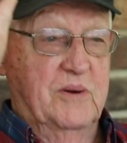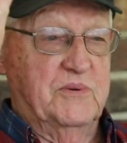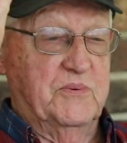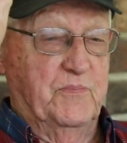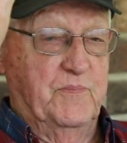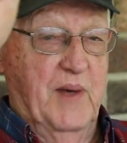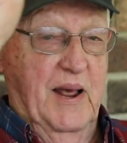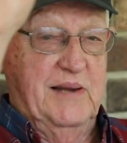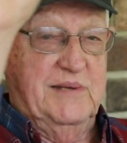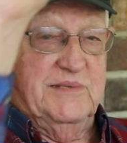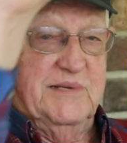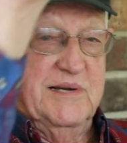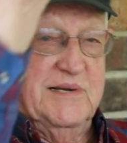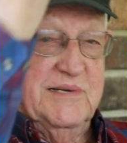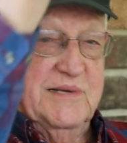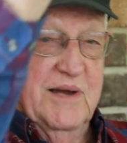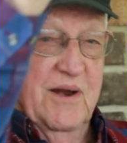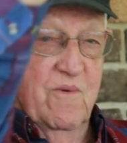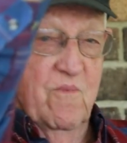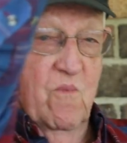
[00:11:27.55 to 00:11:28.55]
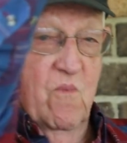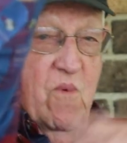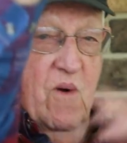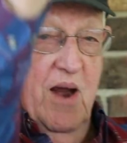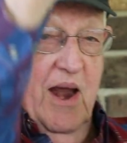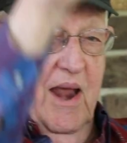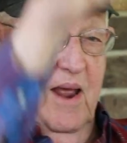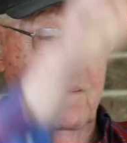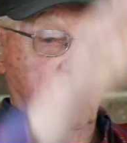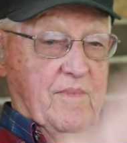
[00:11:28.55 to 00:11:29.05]
spaces, and
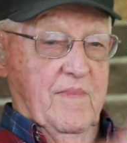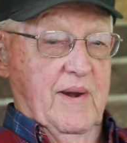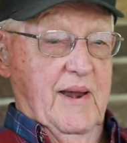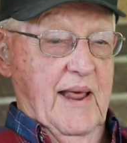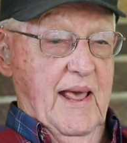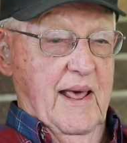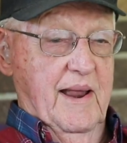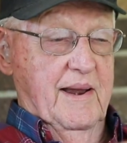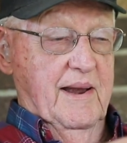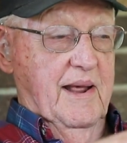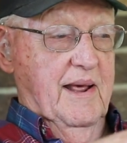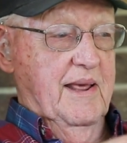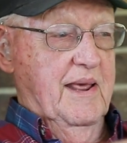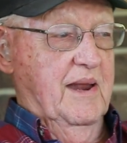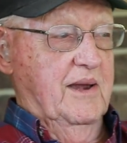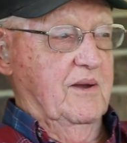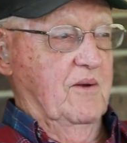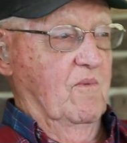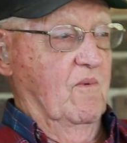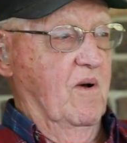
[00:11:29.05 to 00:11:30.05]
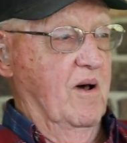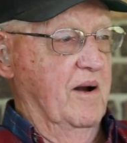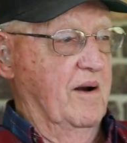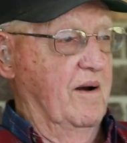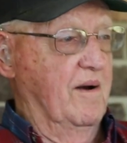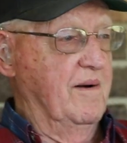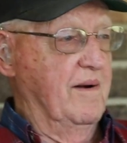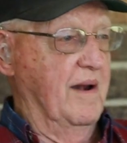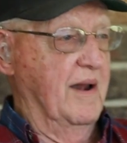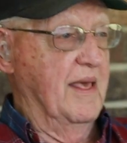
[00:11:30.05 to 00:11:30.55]
wham, down I hit the
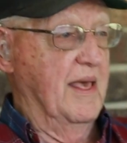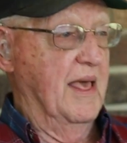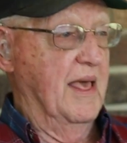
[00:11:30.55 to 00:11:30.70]
water,